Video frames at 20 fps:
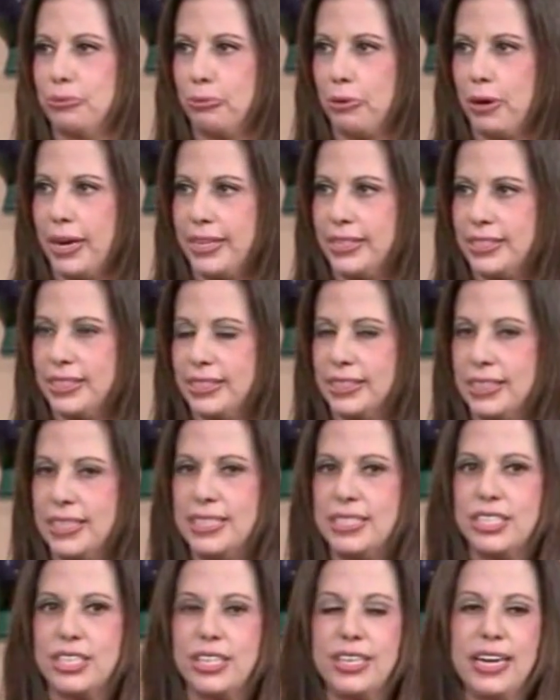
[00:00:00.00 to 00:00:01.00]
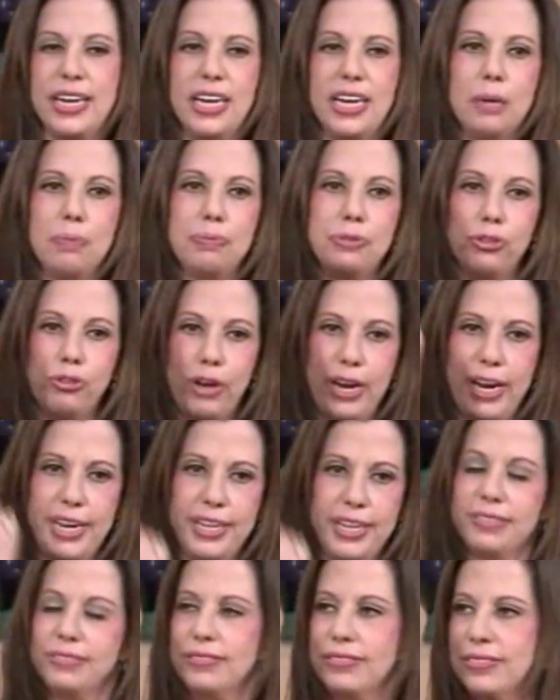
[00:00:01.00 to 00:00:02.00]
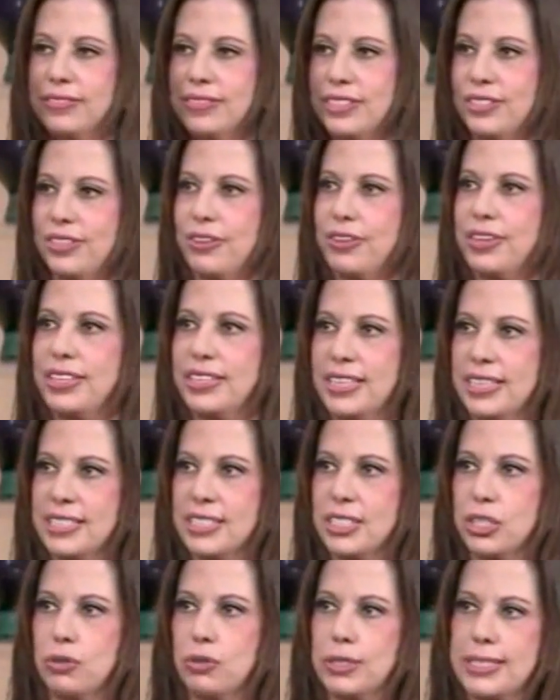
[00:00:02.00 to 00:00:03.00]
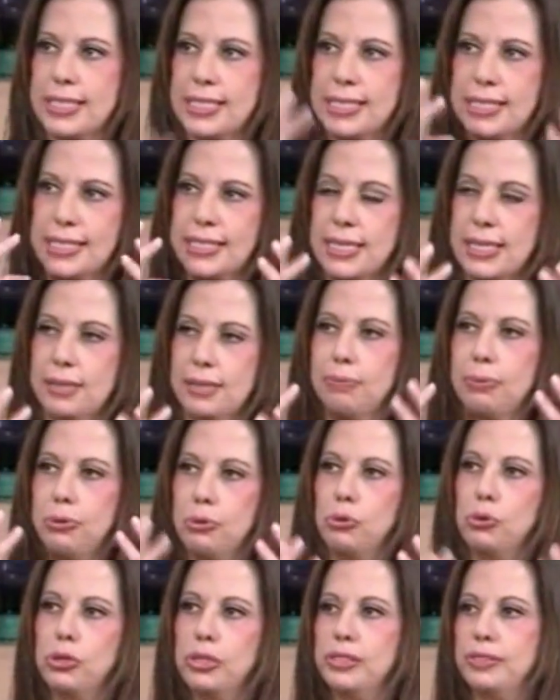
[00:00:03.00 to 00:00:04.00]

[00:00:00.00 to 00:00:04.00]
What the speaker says: Right. It's going to help drain, so that things don't just sit and pool.